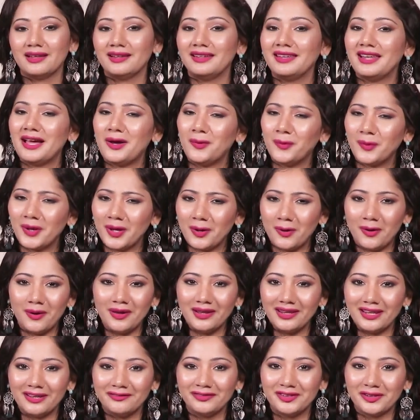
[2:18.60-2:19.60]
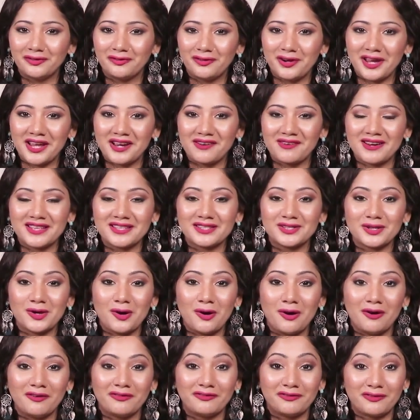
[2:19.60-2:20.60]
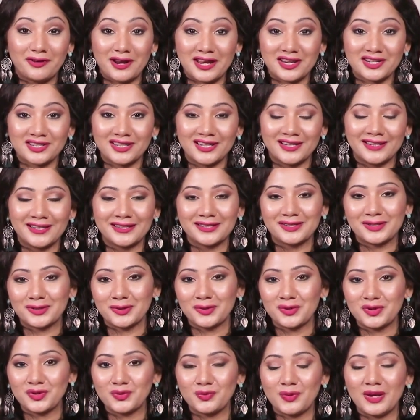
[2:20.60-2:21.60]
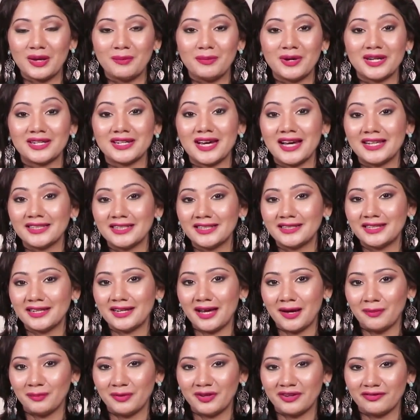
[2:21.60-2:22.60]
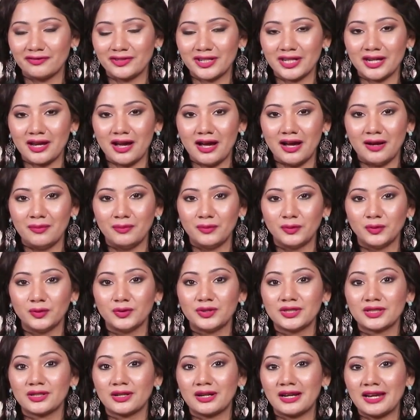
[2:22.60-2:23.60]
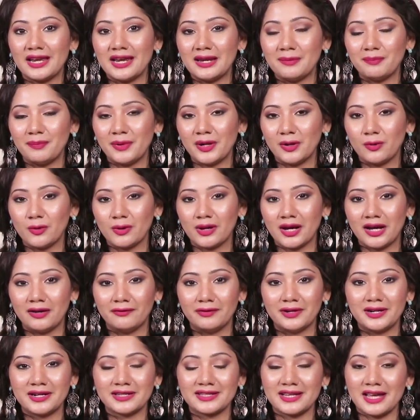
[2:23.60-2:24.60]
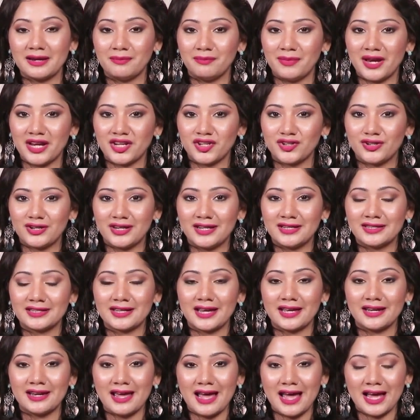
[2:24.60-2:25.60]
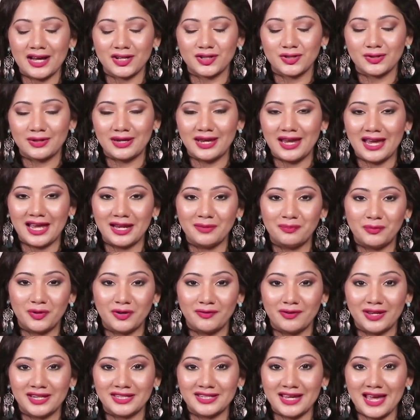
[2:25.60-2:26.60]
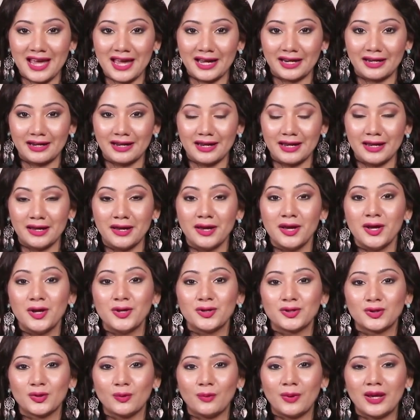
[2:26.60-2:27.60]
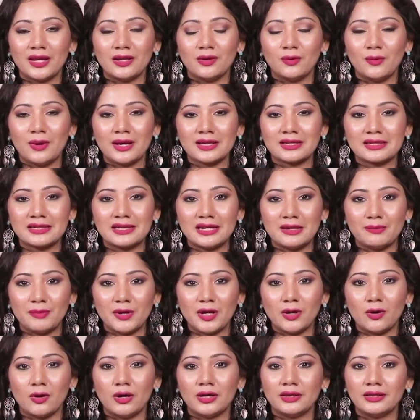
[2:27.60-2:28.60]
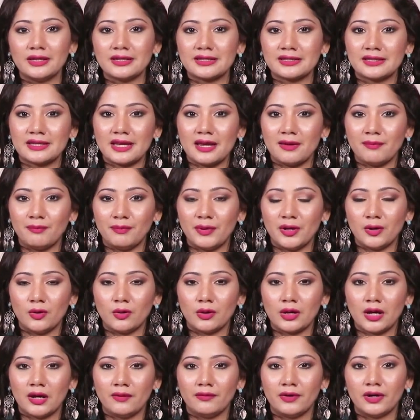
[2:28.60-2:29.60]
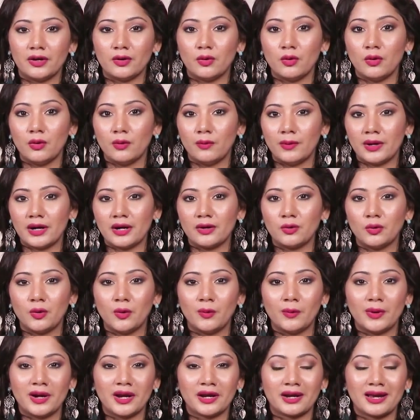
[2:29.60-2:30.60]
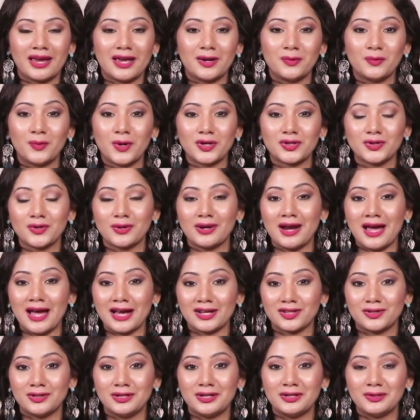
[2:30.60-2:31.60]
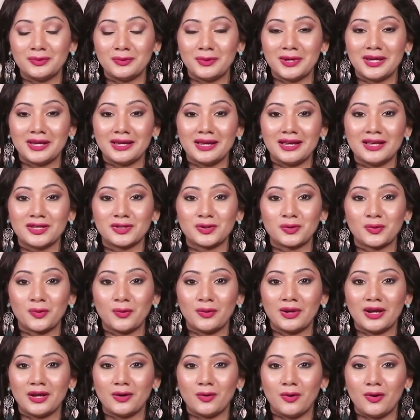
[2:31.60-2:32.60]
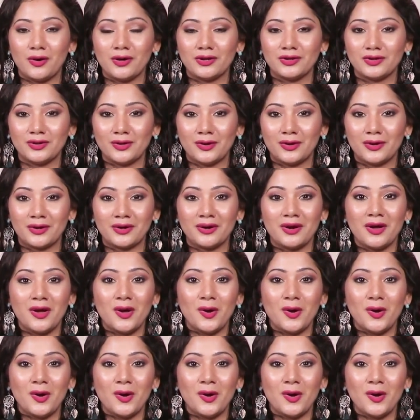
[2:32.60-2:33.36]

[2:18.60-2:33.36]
Now, we all love the fragrance of fresh linens, don't we? But other than uplifting our moods, clean pillow covers and bed sheets can actually help prevent acne. So when you are sleeping on the same pillow cover over and over again, what you're actually doing is rolling on your